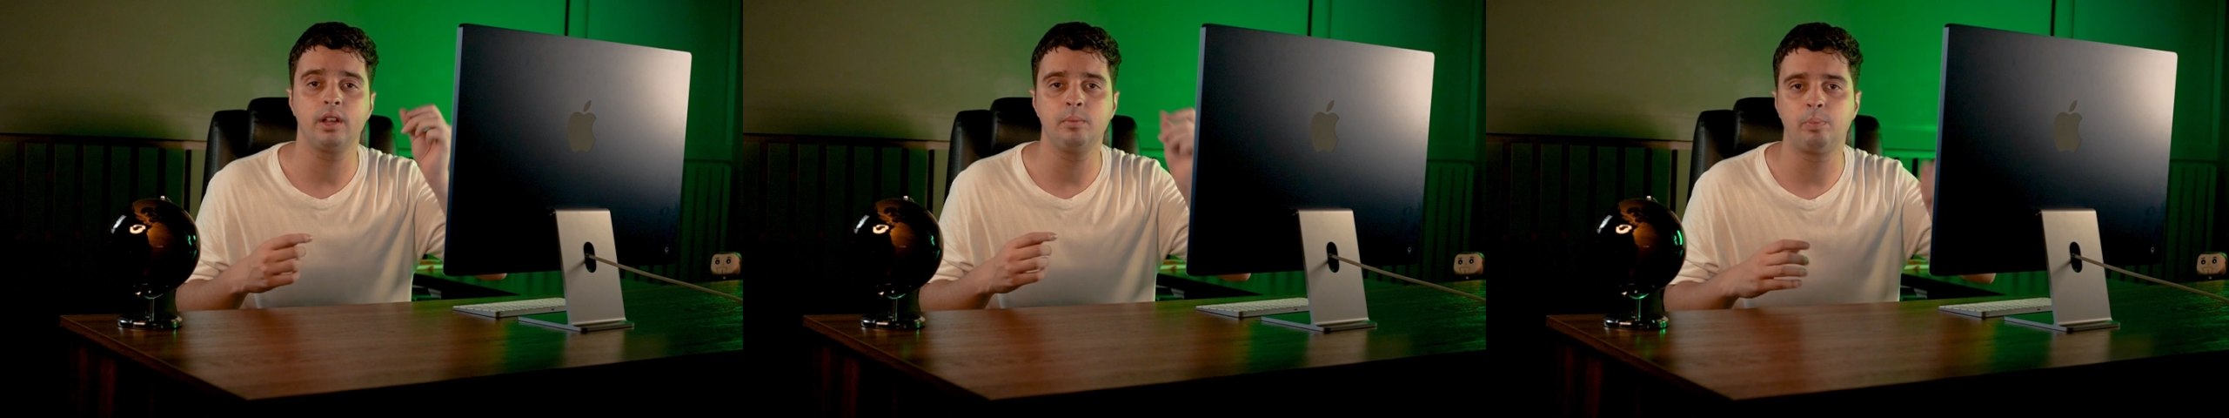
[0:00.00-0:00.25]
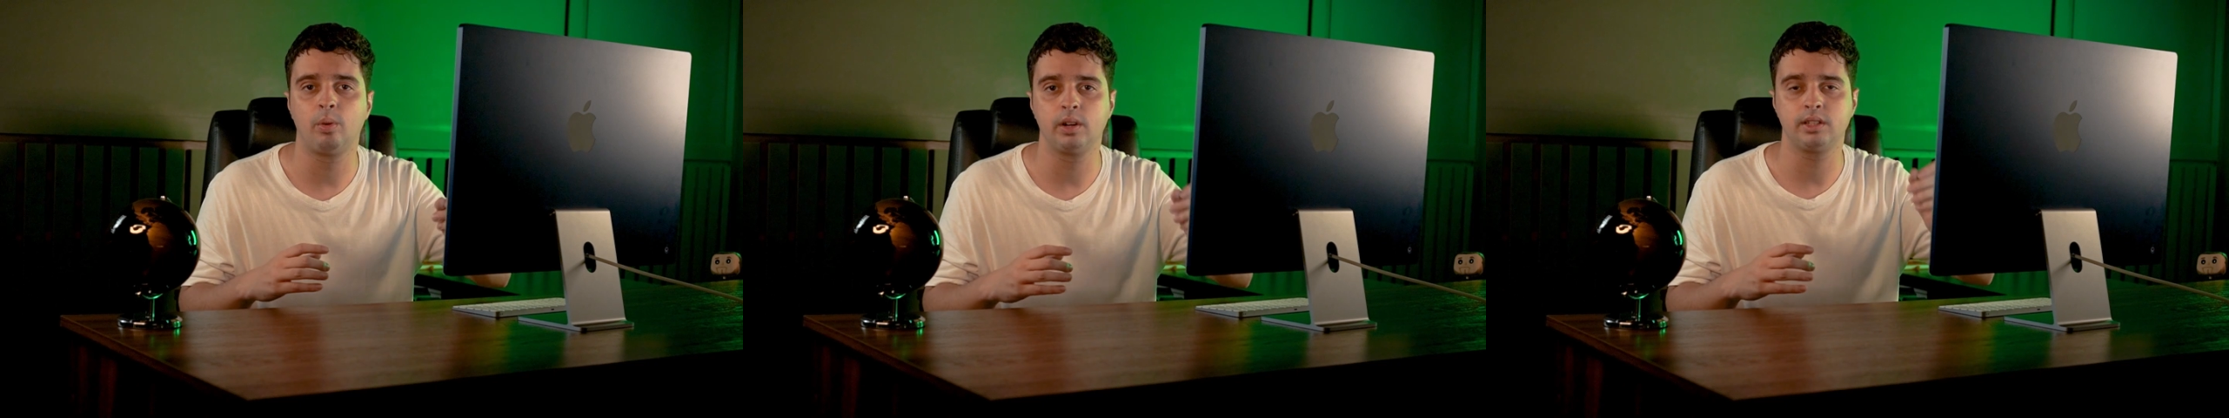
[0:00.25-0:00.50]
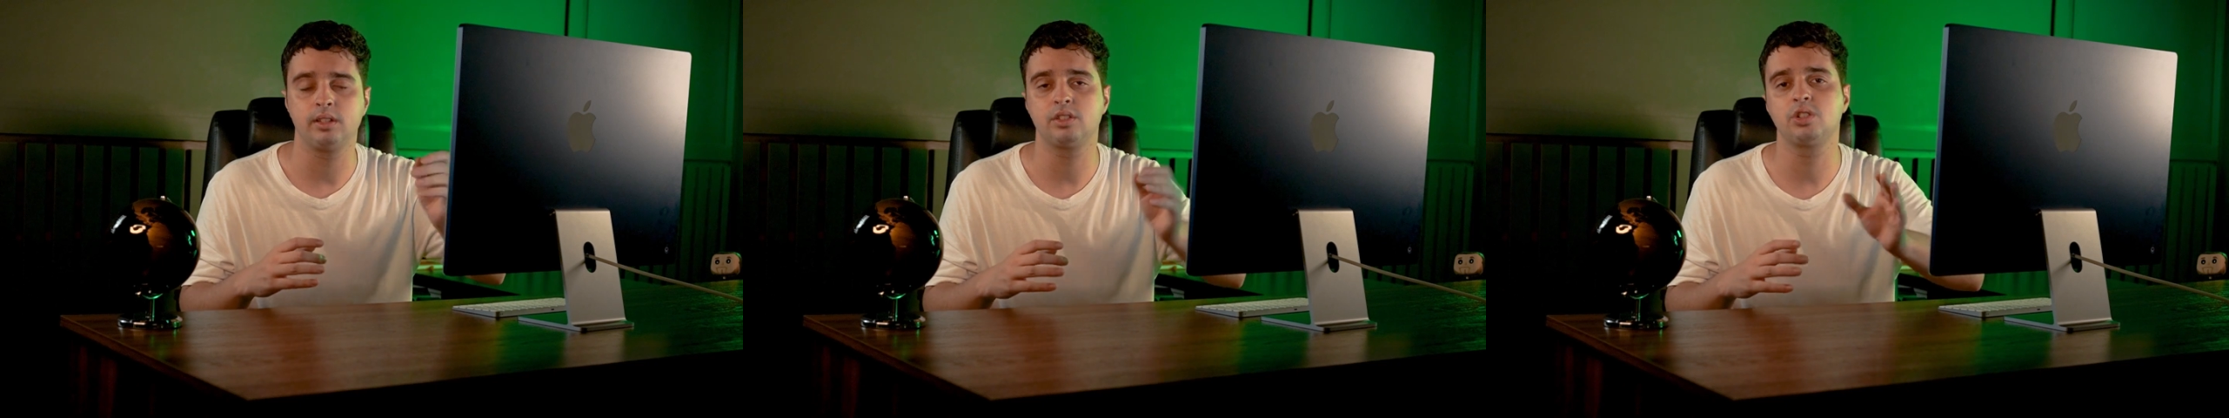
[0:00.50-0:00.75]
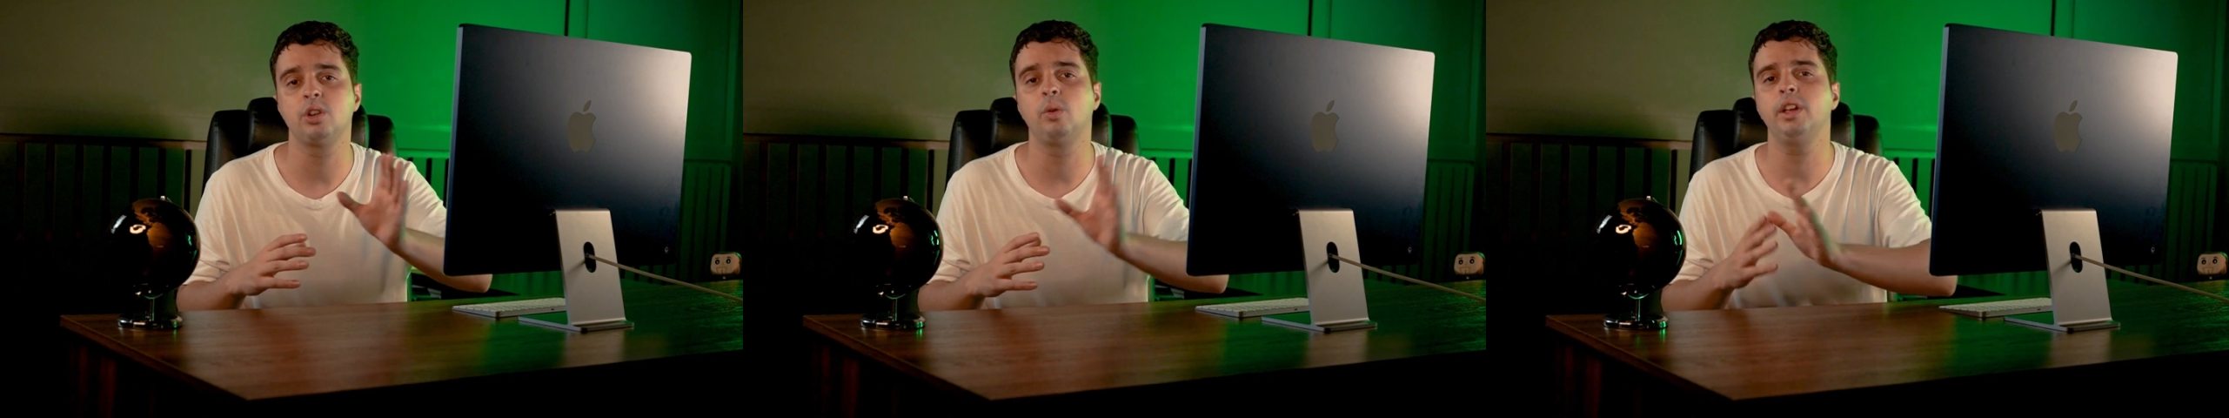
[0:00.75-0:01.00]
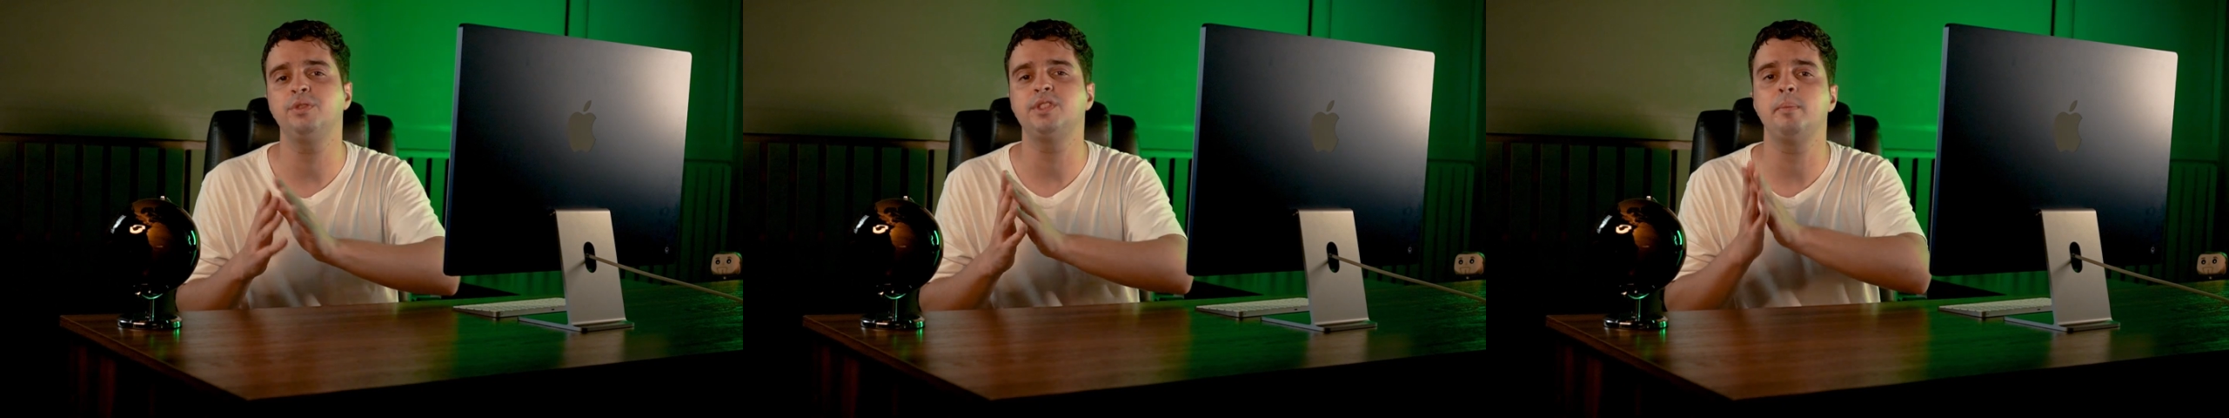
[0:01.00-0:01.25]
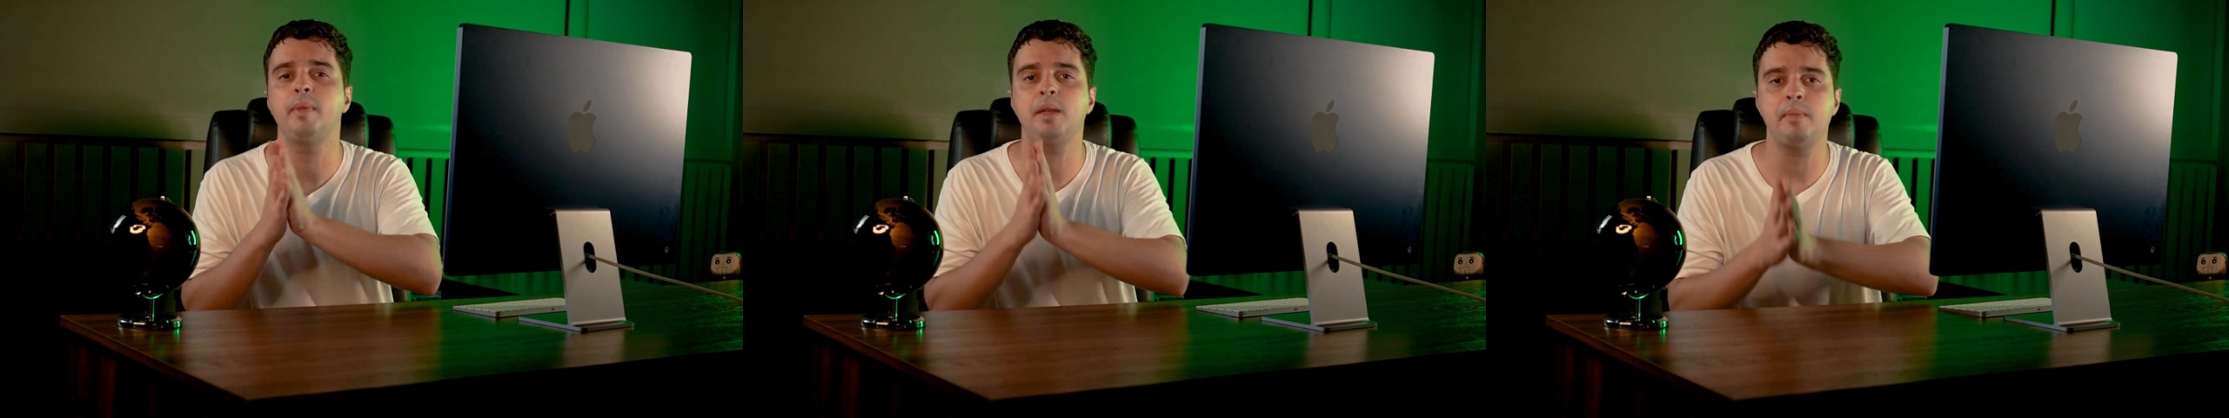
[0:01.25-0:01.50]
important. So if
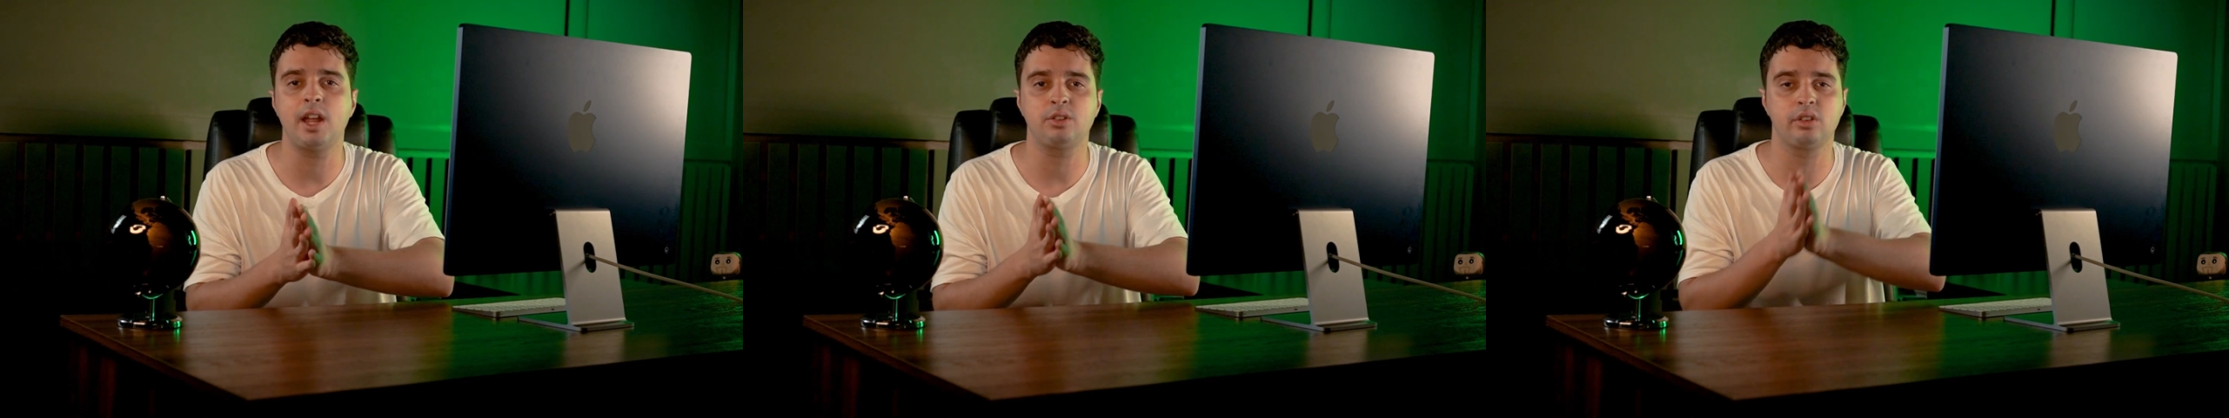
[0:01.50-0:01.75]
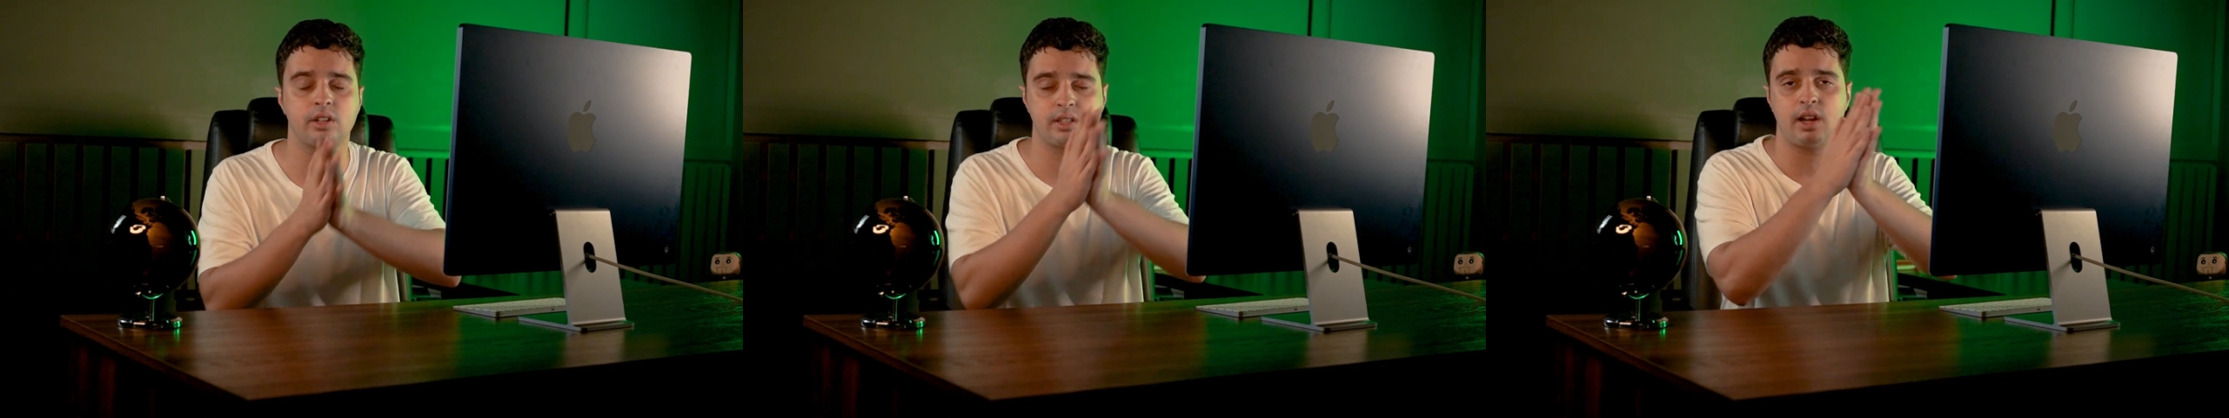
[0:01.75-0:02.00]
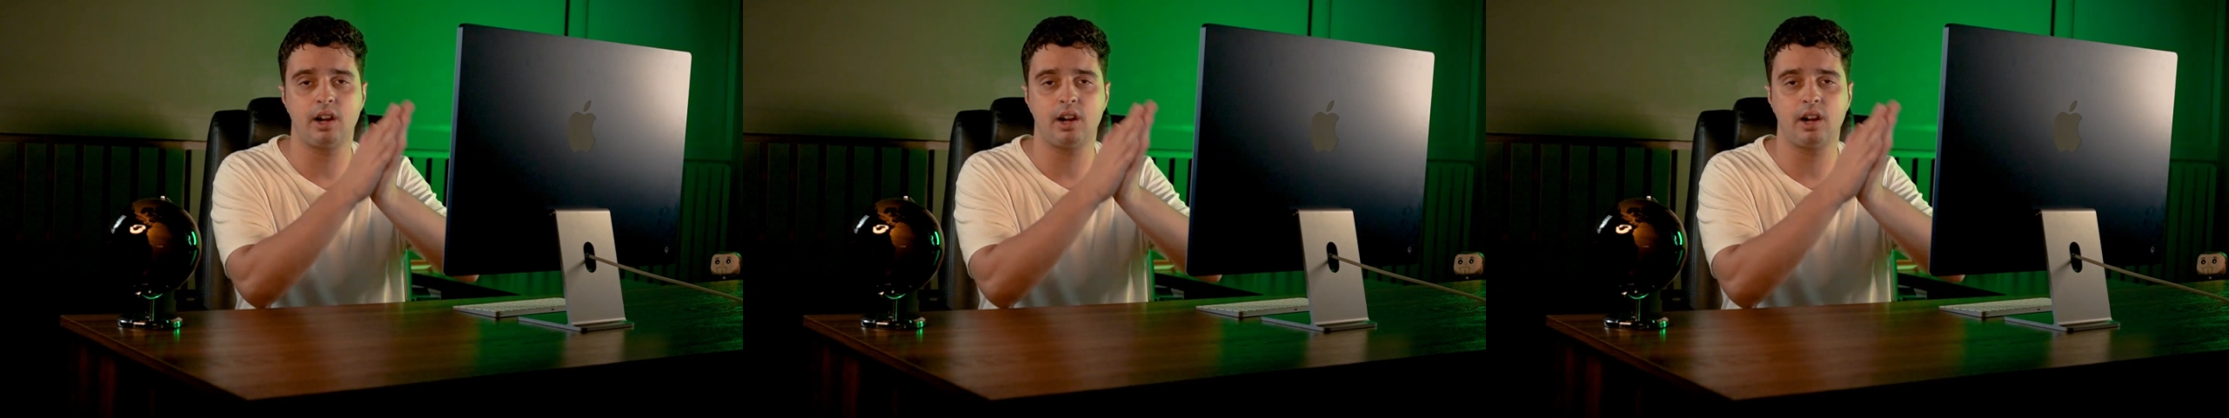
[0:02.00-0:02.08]
the main metrics